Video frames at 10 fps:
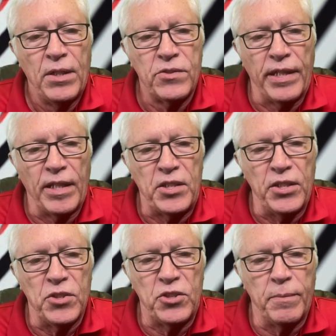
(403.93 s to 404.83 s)
Try not to
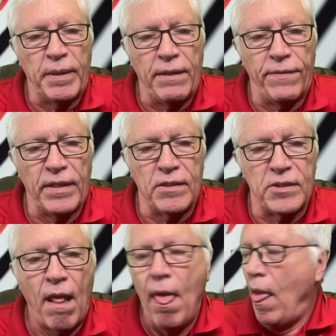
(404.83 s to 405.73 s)
use too many fillers.
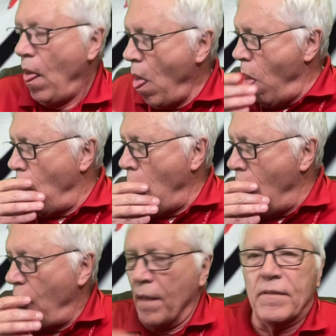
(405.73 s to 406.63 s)

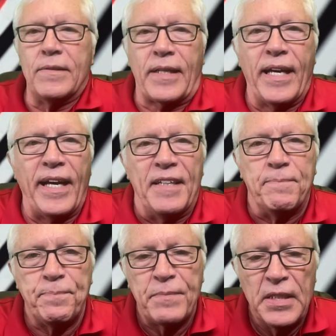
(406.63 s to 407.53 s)
Okay,
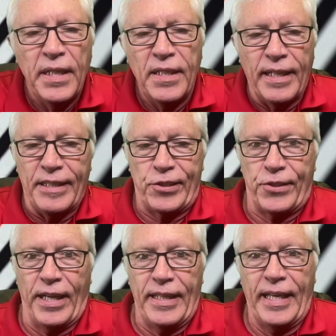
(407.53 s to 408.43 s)
let's
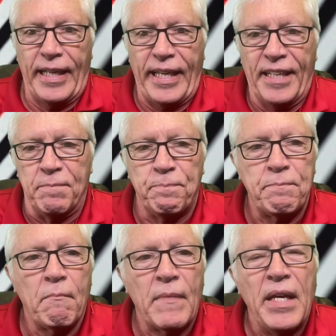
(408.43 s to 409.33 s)
try that again.
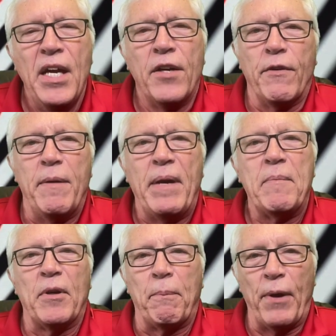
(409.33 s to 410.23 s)

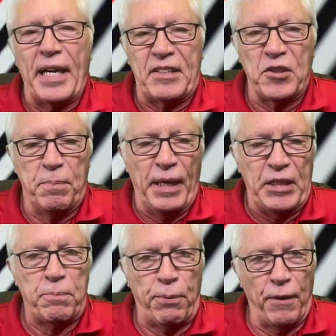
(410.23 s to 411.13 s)
Remember, practice
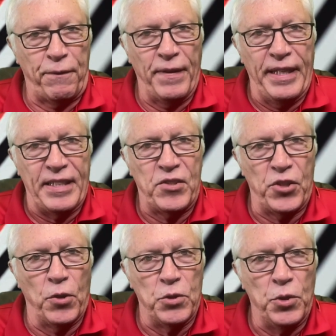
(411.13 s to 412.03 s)
makes perfect,
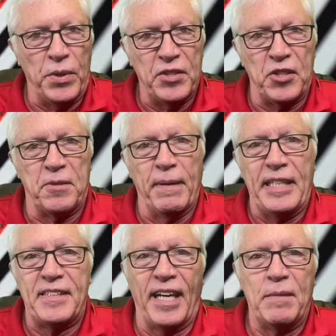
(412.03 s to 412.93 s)
so do this as many
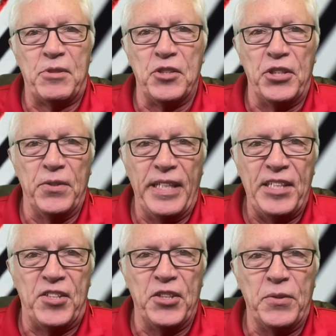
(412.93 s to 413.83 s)
times as you
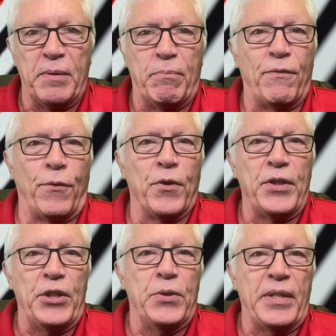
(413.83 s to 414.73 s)
need to before
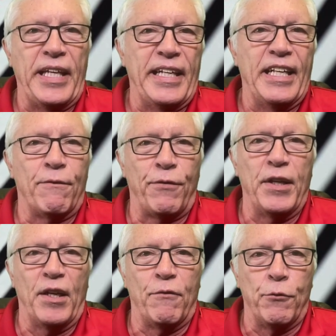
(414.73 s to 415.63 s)
you get in
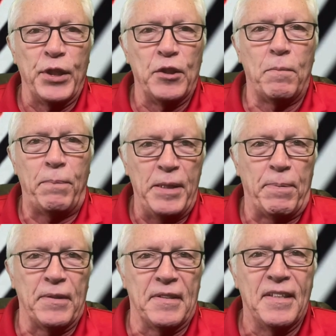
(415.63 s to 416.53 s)
front of real
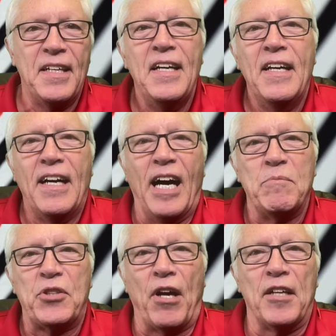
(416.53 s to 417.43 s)
people. I'm
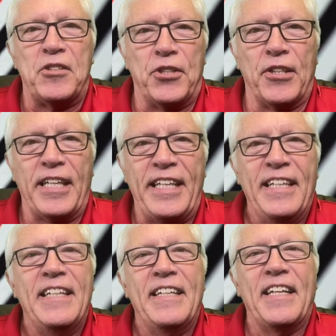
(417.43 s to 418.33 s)
Scott Shirley.
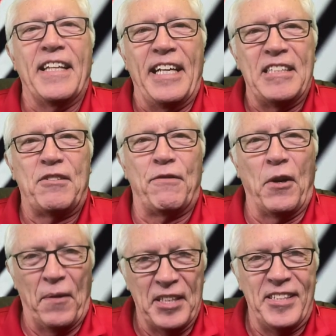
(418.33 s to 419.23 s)
Thanks
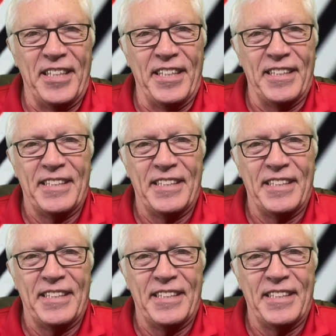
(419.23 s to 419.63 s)
for watching.